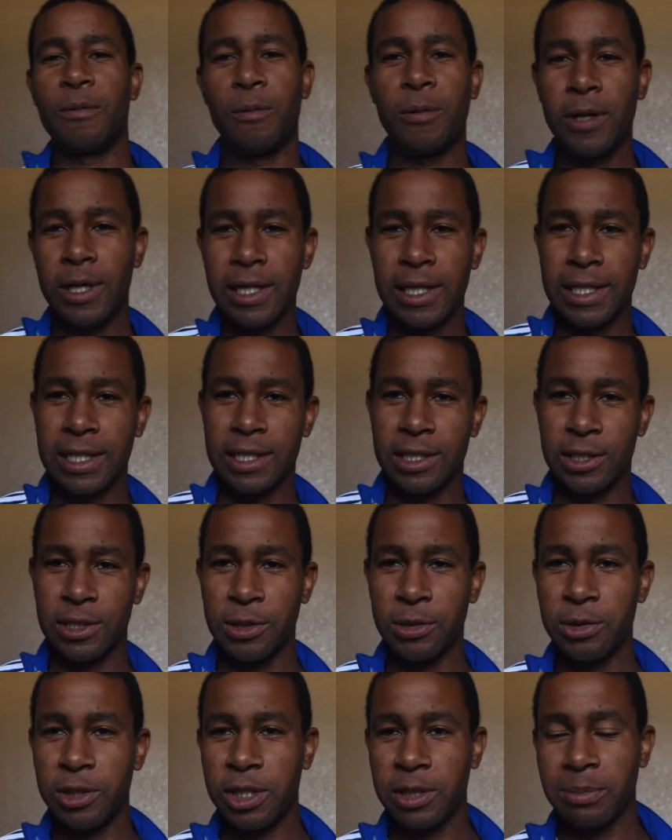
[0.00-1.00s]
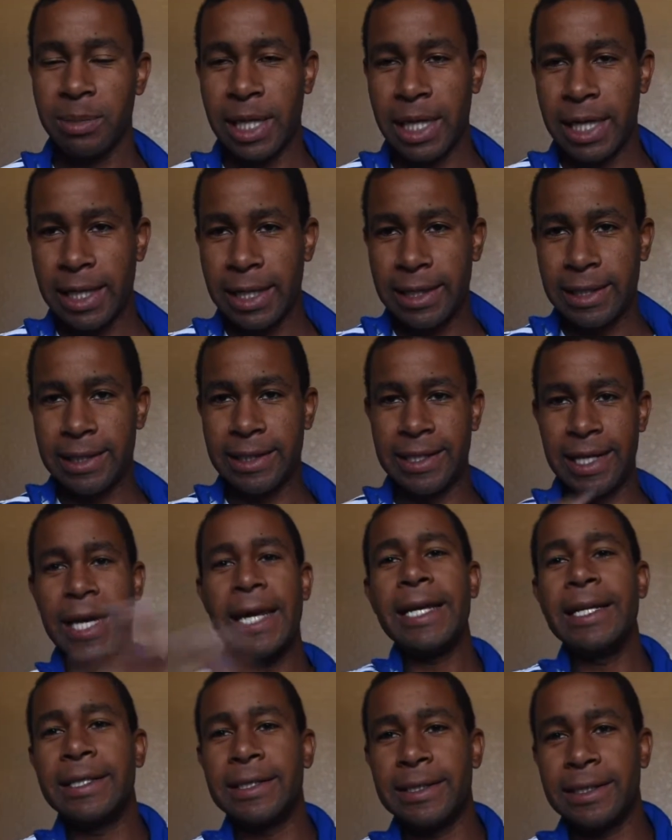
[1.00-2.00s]
What is Gucci
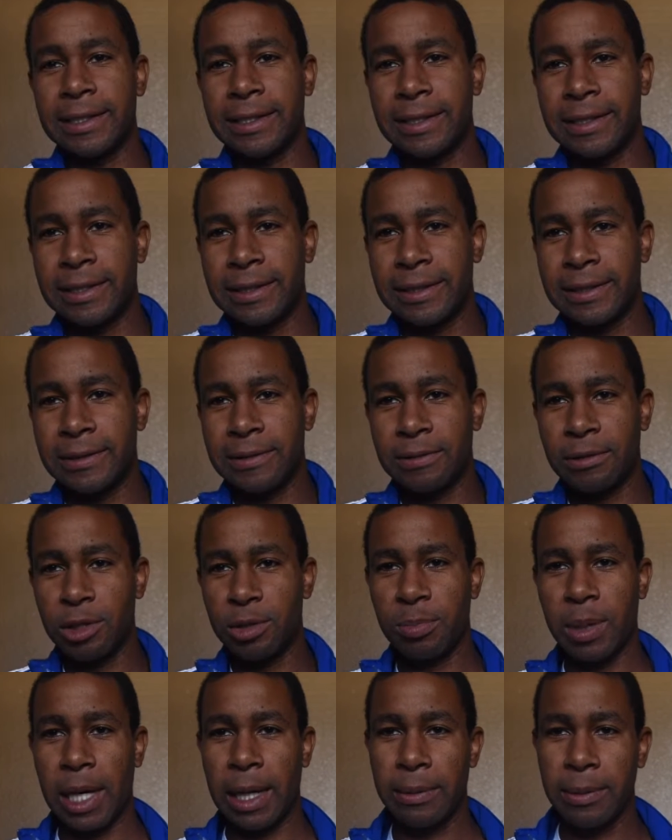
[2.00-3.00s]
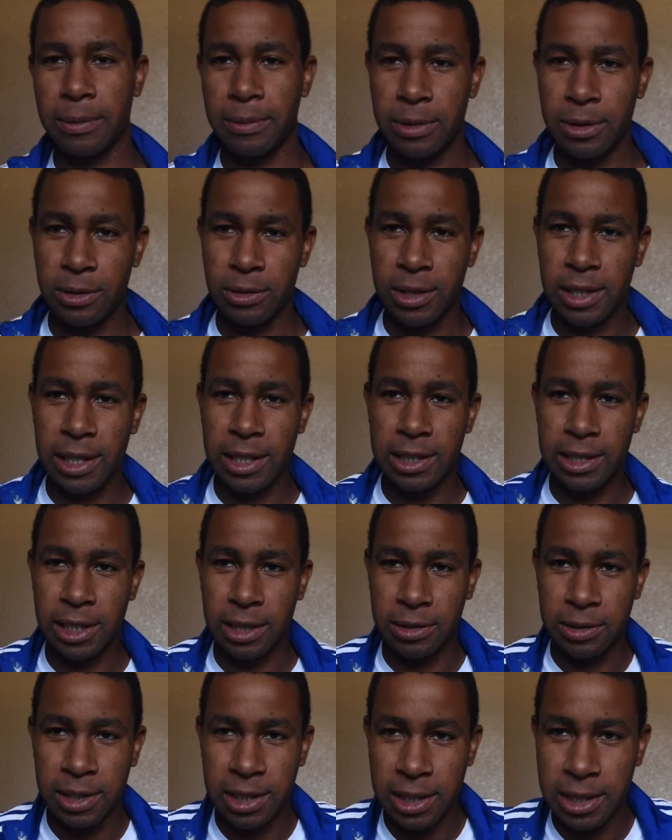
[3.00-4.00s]
Bandana? What's popping with you guys
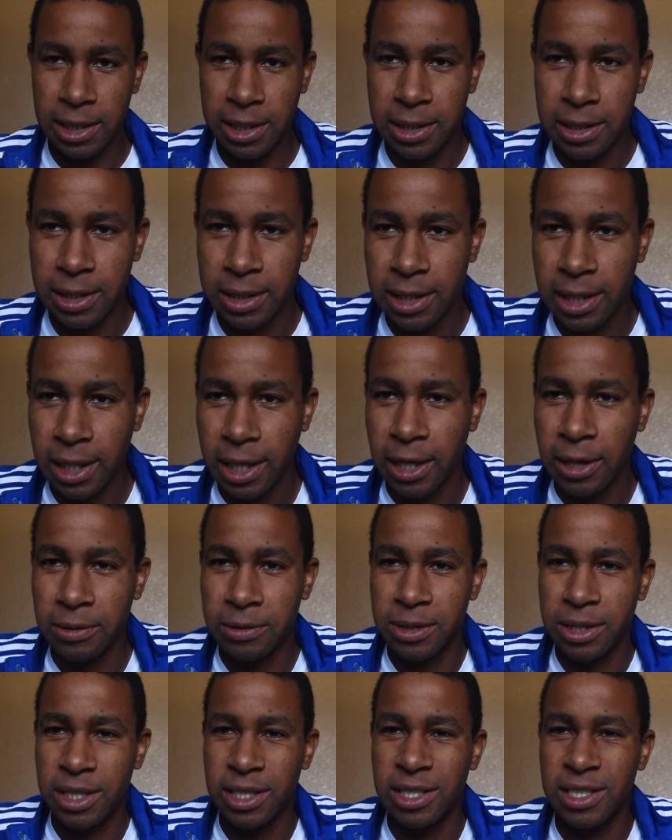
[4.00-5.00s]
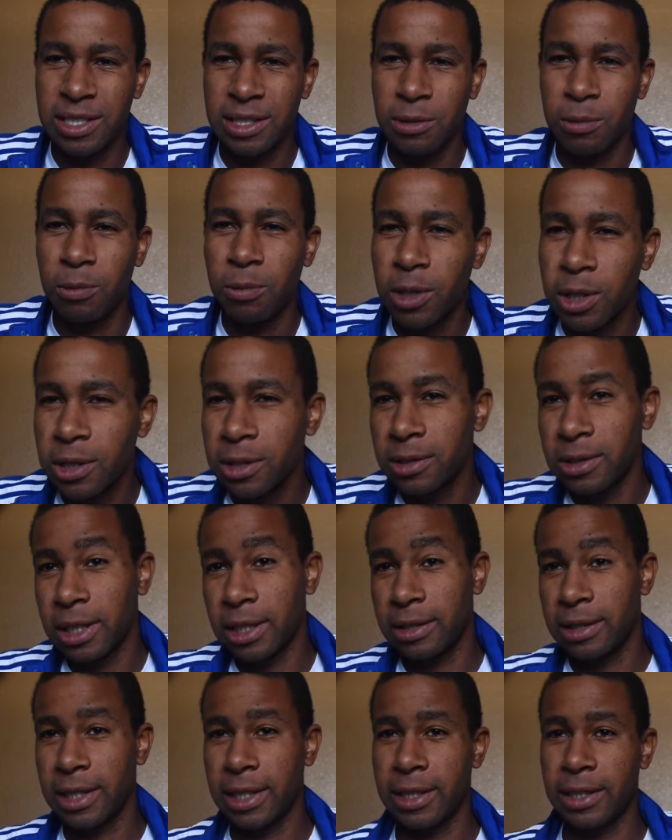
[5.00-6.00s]
out there in the world,
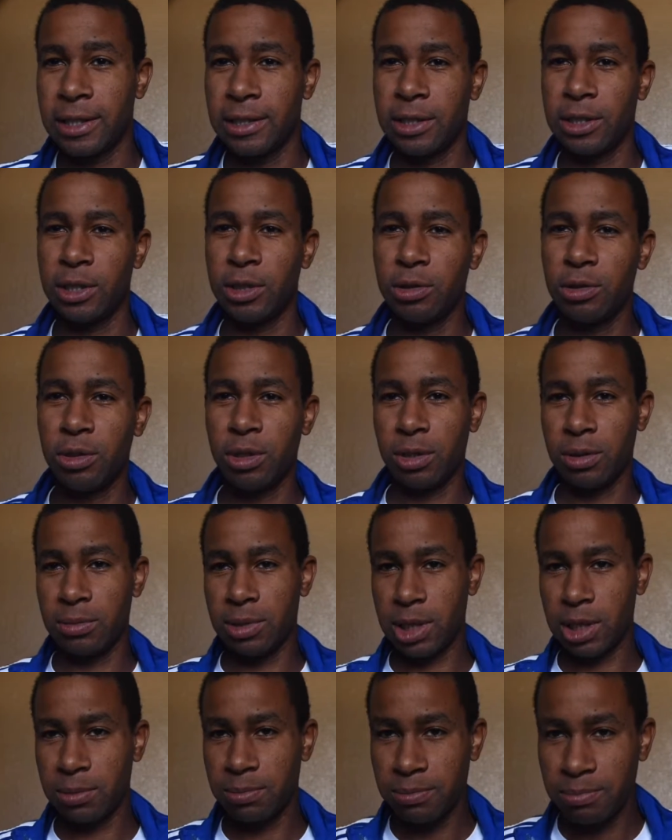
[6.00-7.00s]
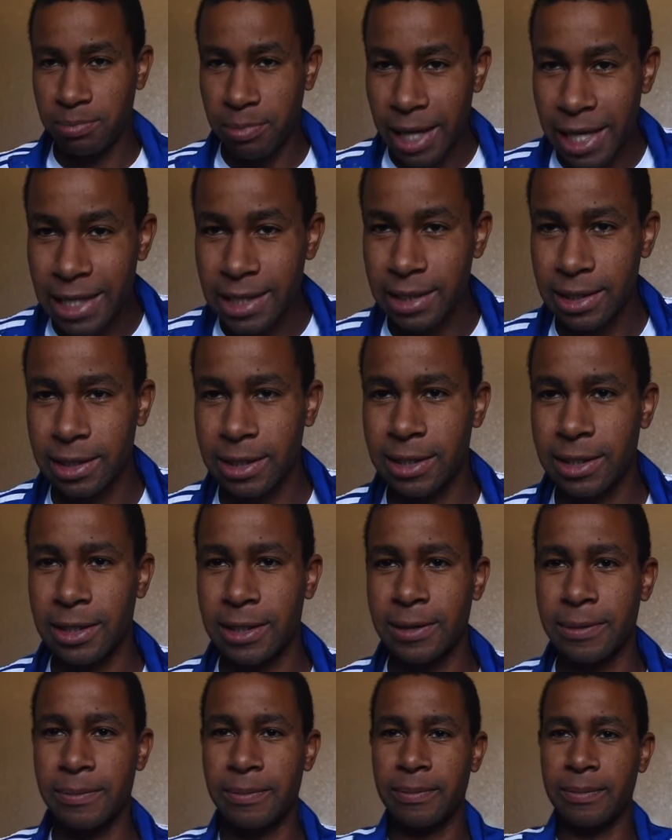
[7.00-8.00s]
out there on the YouTube
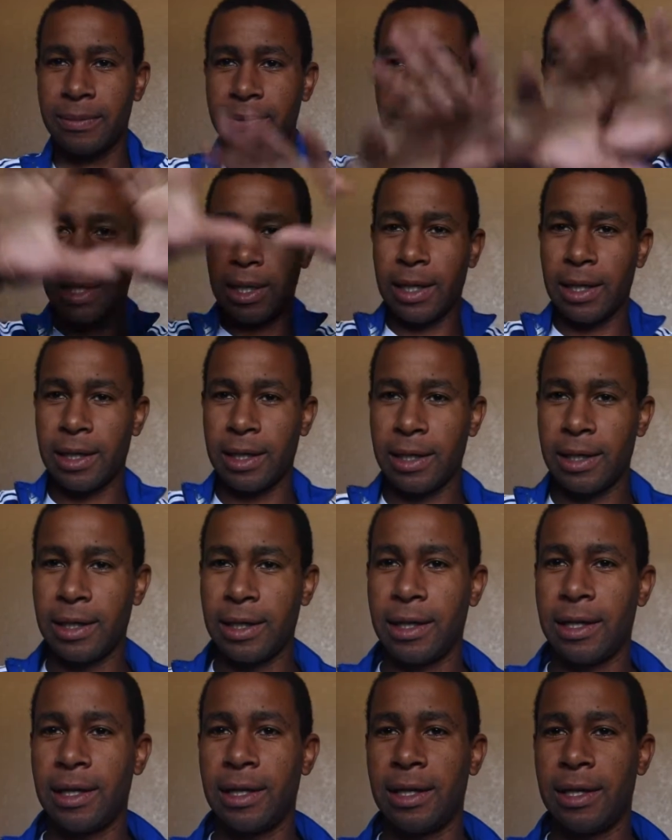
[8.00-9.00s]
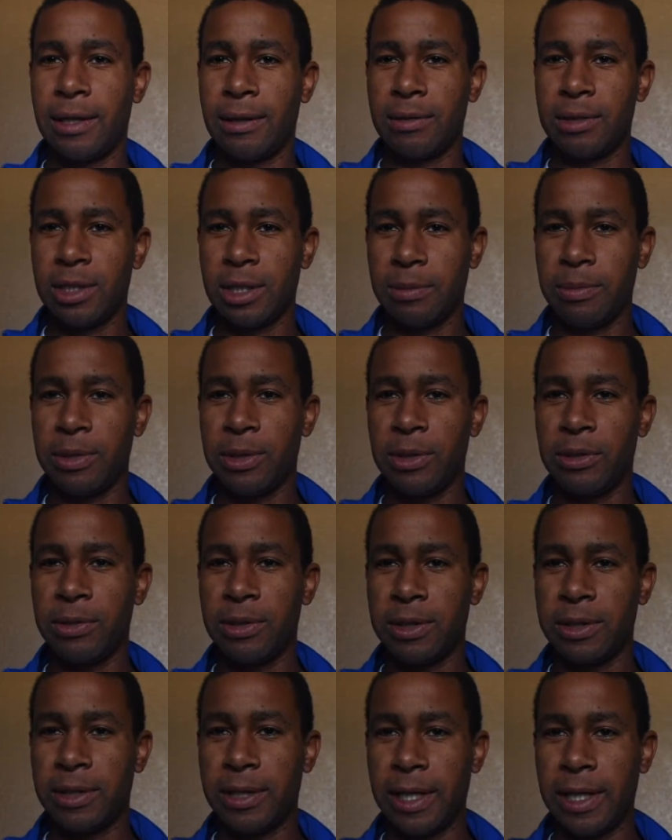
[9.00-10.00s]
space? What's up with you and
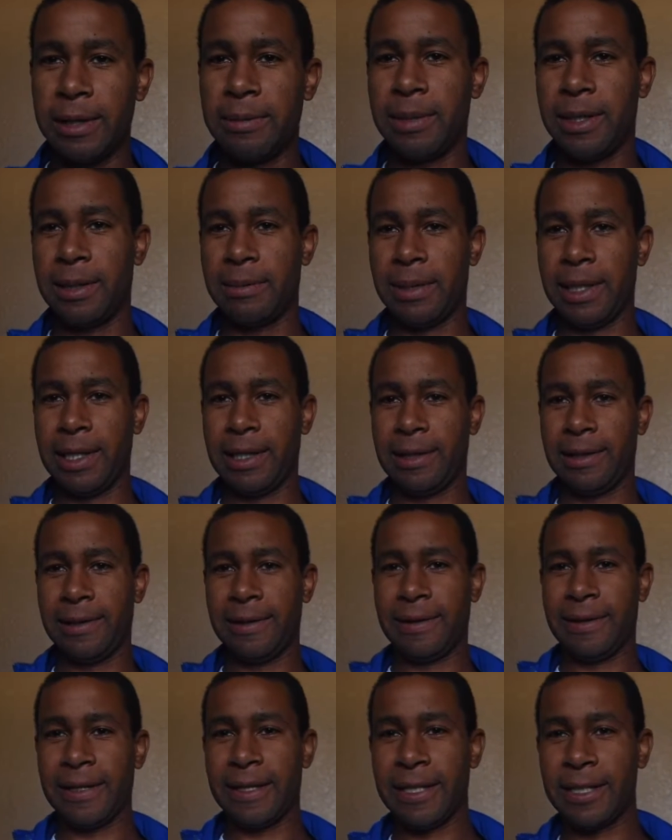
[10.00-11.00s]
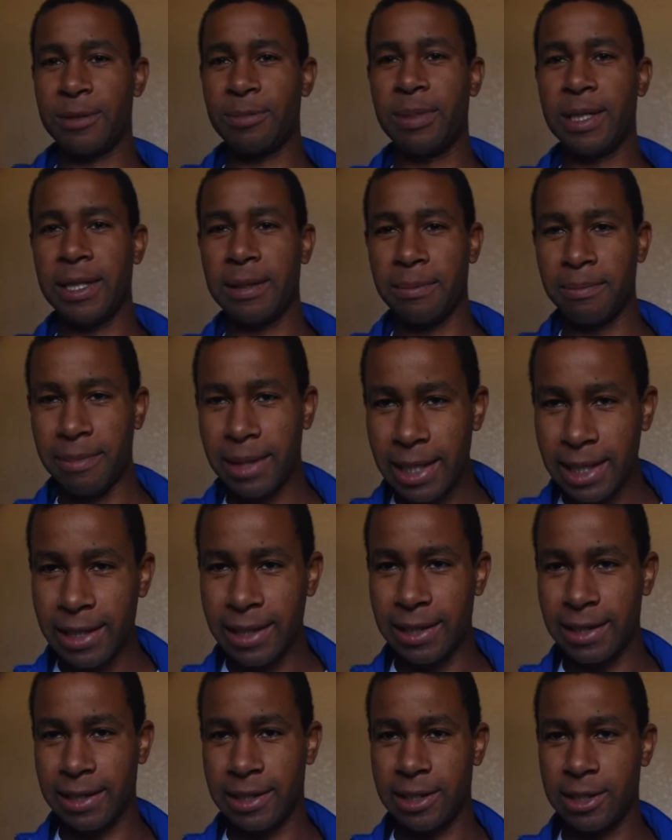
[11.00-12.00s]
your grandma, man? It's been a
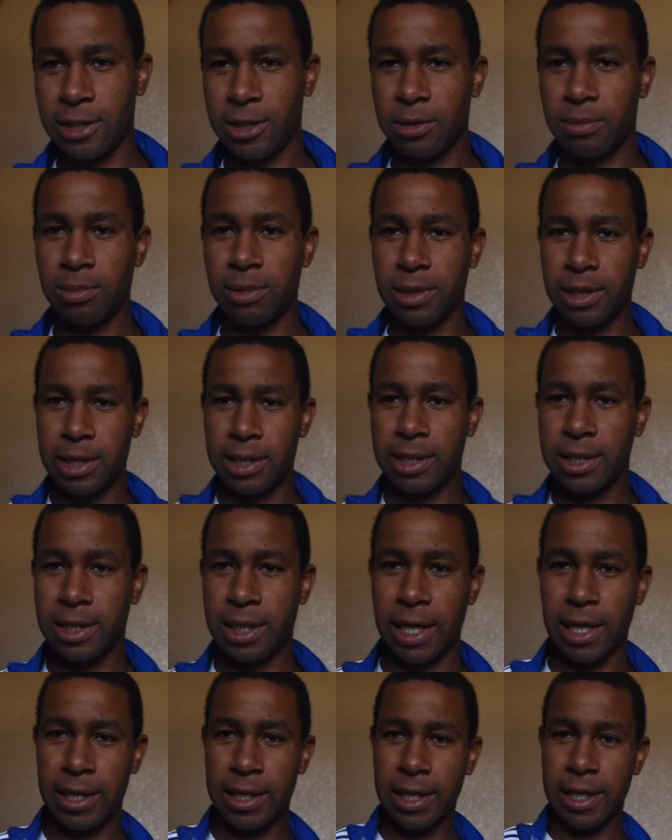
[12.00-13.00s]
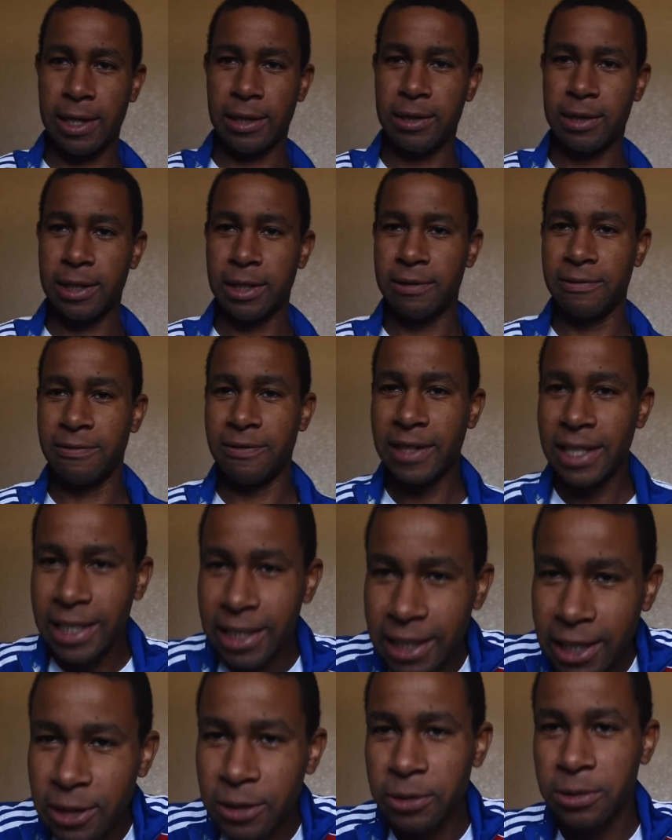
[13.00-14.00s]
minute since your boys sat down and done
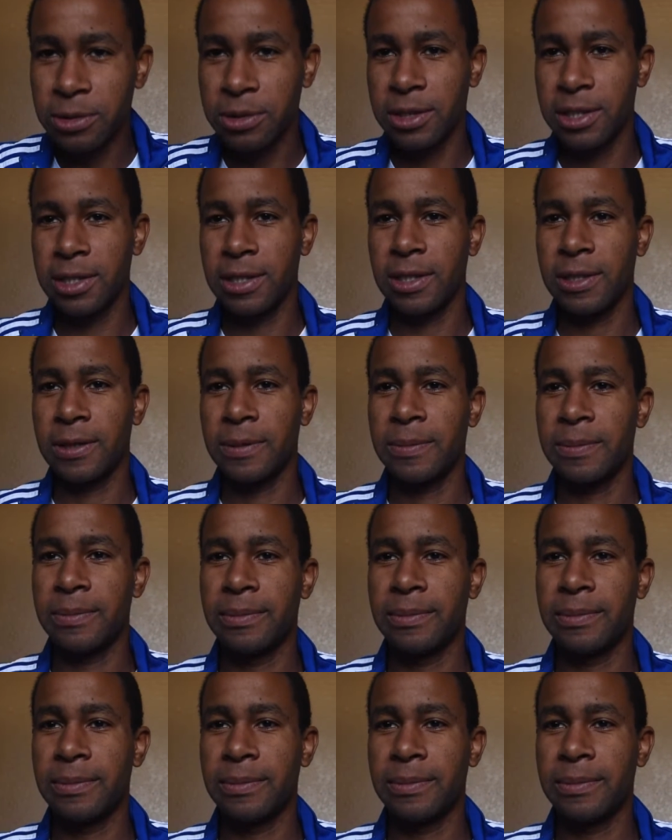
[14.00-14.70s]
videos.